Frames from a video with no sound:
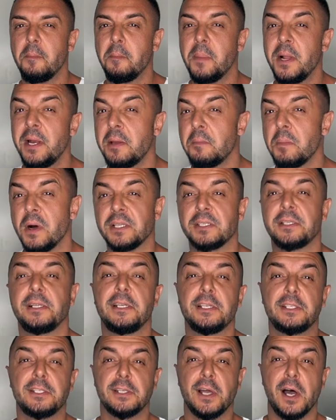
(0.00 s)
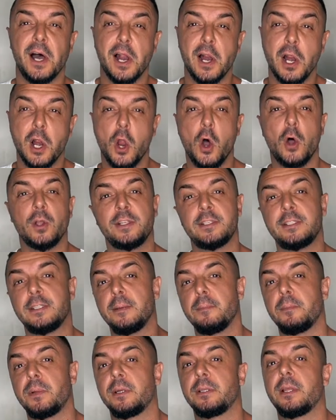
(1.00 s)
Building muscle is a lot
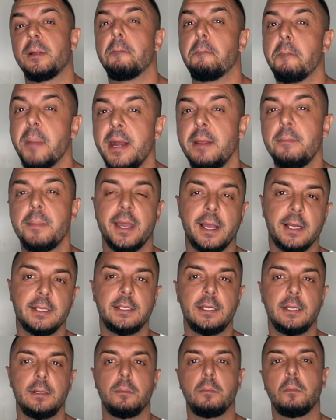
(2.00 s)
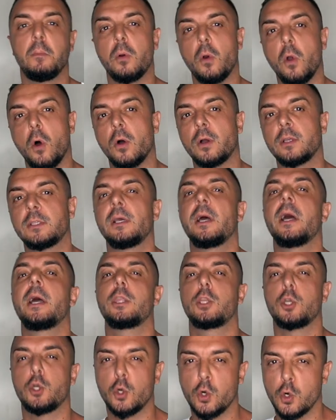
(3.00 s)
simpler than many magazine, blogs
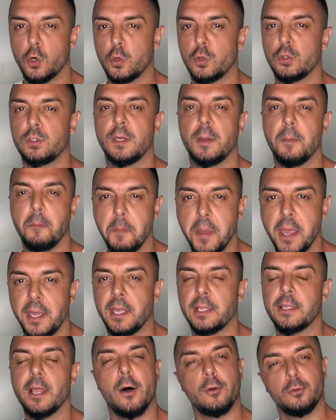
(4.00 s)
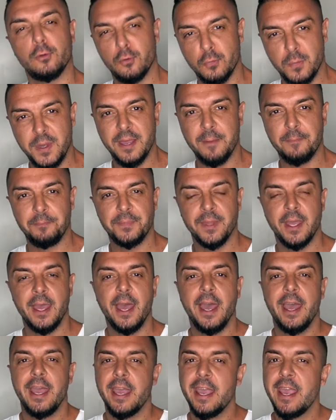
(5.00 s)
and gurus make it out to be.
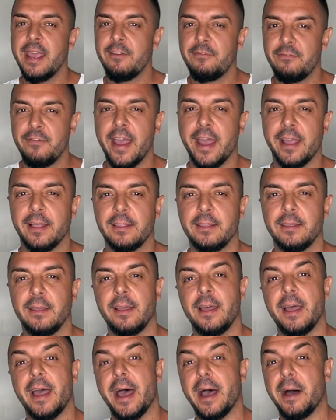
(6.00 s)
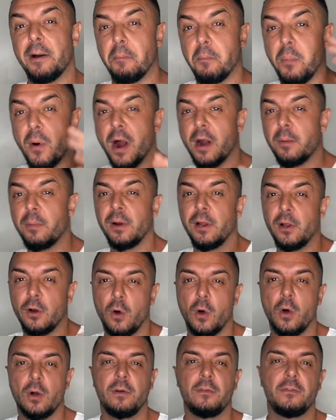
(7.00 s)
In fact, a barbell
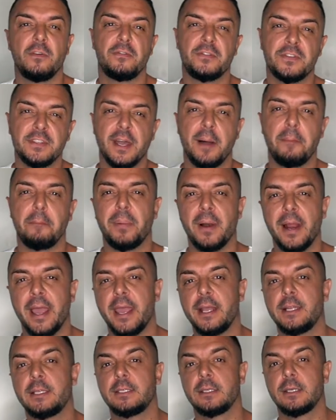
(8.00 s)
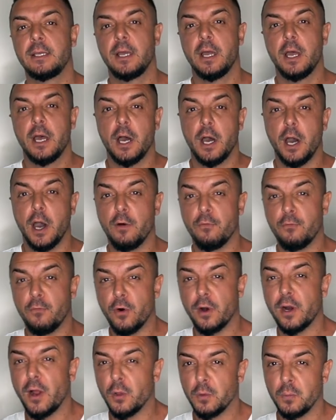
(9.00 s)
along with some plates, a
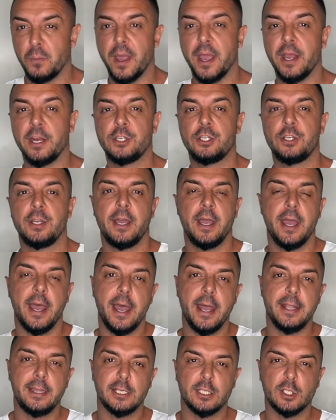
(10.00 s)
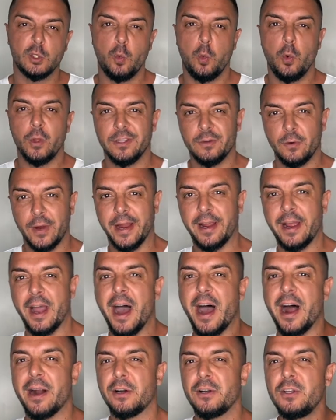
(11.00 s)
workout bench and a squat rack
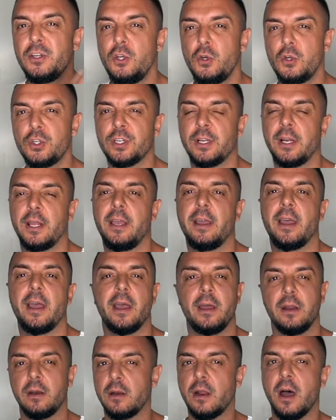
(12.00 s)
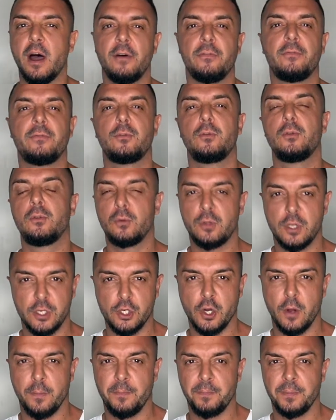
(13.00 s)
are usually enough to do the
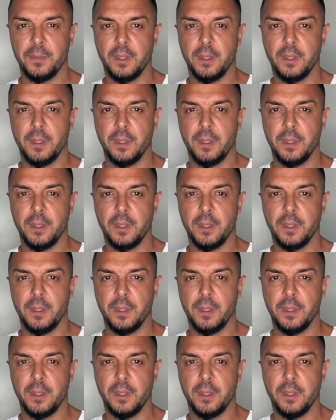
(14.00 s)
job.